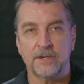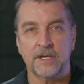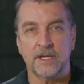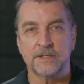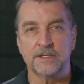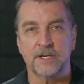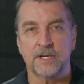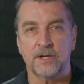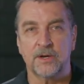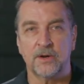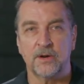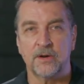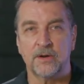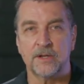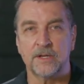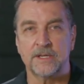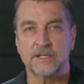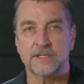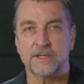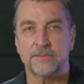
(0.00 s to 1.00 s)
doesn't
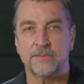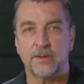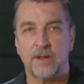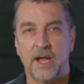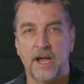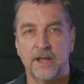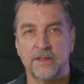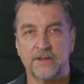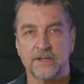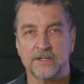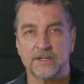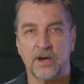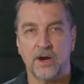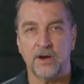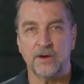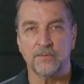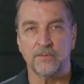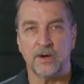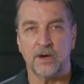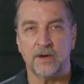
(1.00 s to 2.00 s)
currently supply this
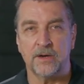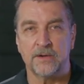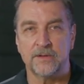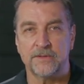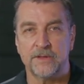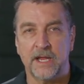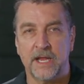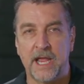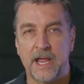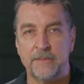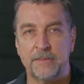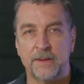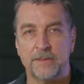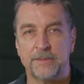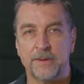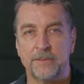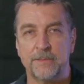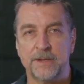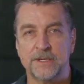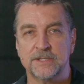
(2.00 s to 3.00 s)
hardware, they gave me
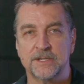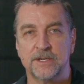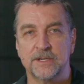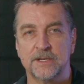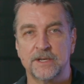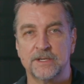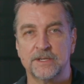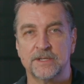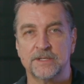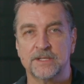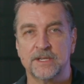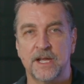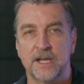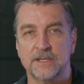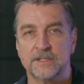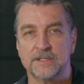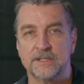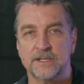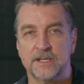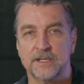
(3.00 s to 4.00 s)
permission to
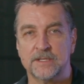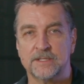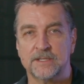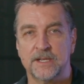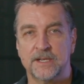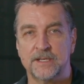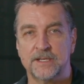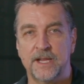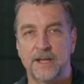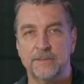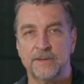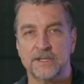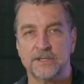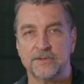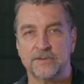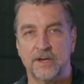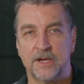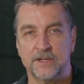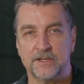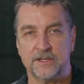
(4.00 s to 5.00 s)
discuss this and
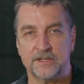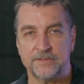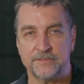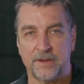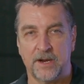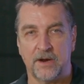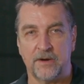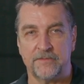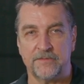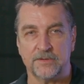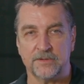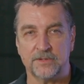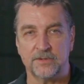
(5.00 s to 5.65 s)
demonstrate this powerful